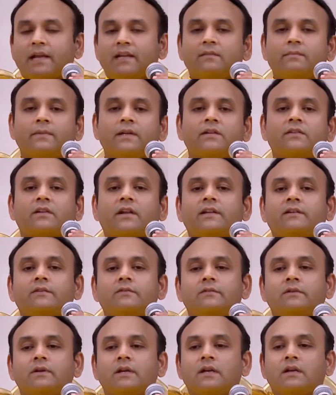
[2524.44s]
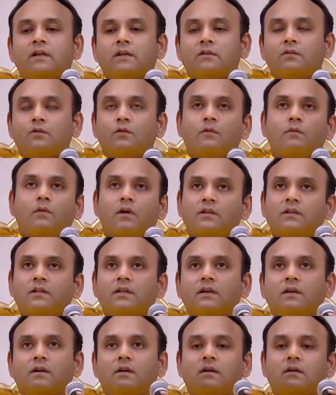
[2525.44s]
blind men trying to know what
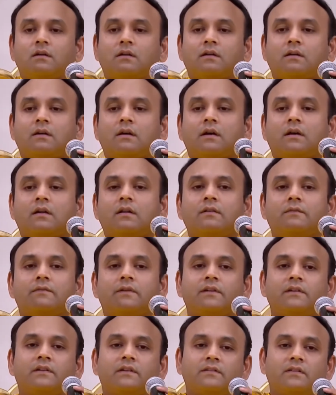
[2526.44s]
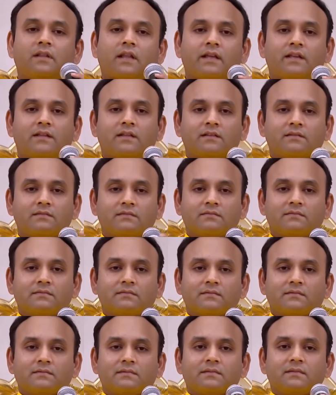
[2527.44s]
the elephant is like.
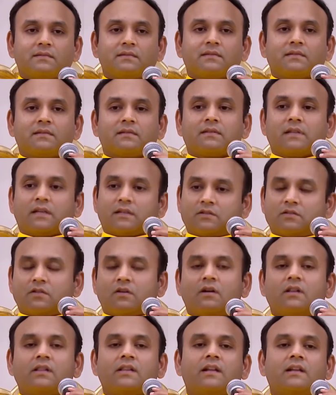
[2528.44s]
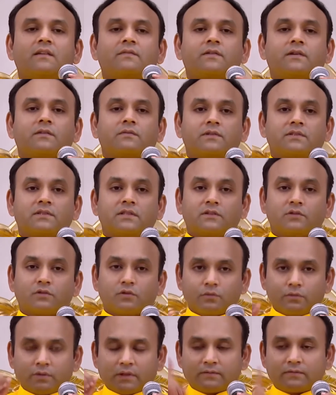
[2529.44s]
That's all their effort was. The
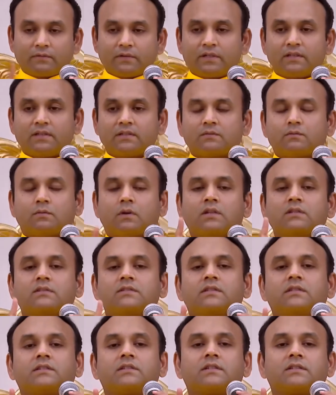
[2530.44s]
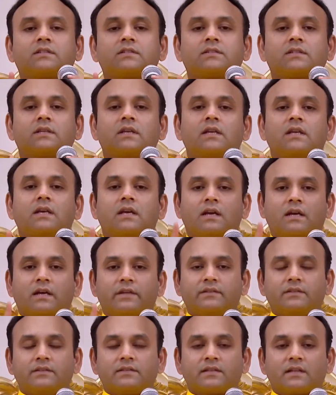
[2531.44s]
true effort is one sentence
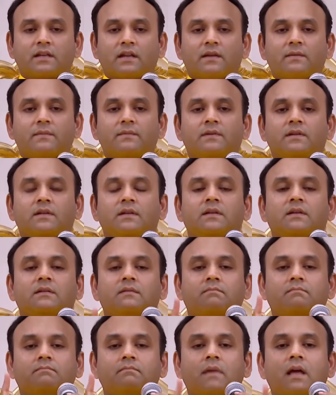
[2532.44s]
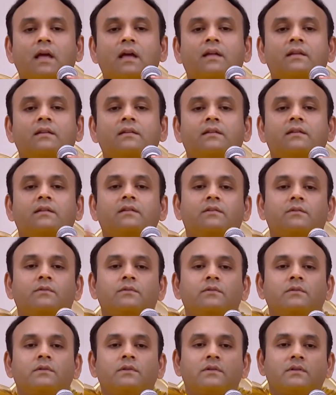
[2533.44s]
I described: man
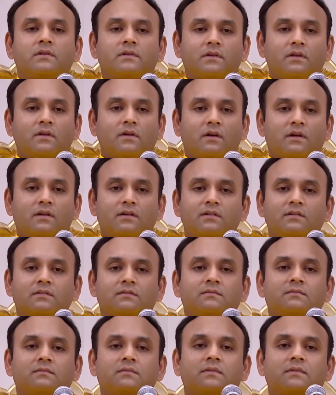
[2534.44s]
into God,